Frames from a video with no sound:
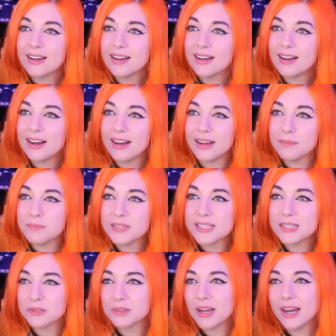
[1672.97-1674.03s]
I'm
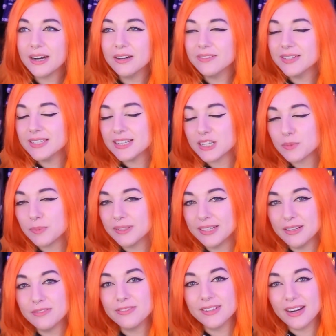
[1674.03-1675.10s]
still kind of in
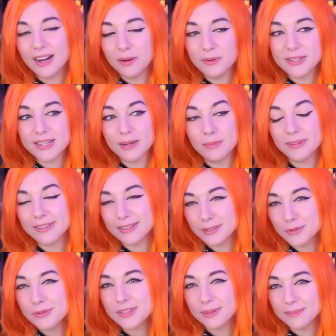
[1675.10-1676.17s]
disbelief that I was able to
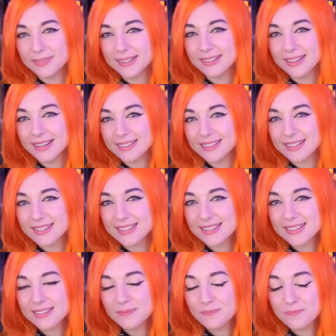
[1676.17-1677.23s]
do something like
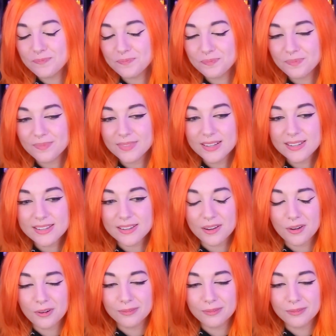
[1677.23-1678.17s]
this. So